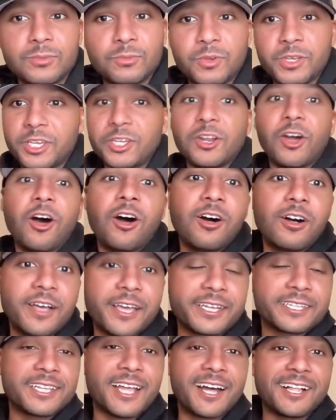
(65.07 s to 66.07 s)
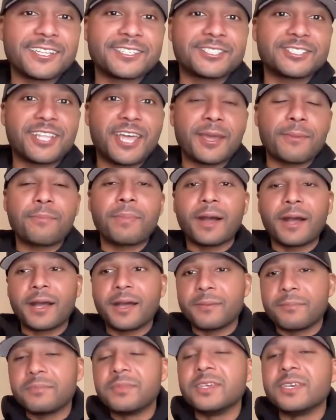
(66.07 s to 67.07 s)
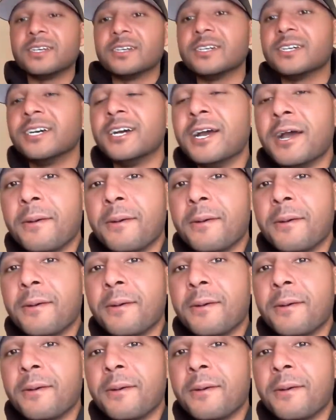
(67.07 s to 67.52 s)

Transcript: We can all acknowledge that by Mia.